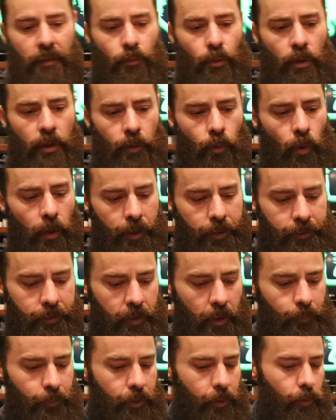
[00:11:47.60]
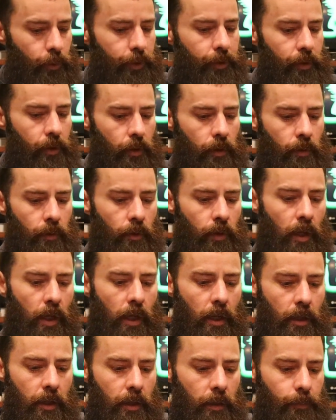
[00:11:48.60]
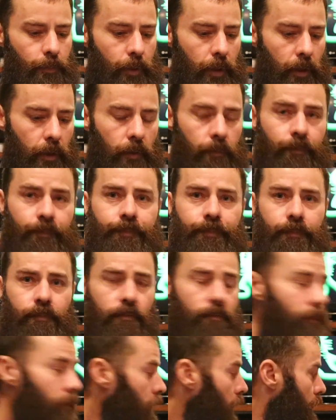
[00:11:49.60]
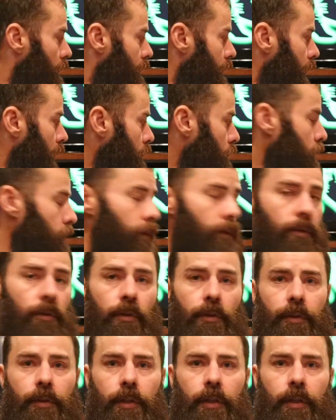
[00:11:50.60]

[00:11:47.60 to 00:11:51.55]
really wanted something with no hip belt. The other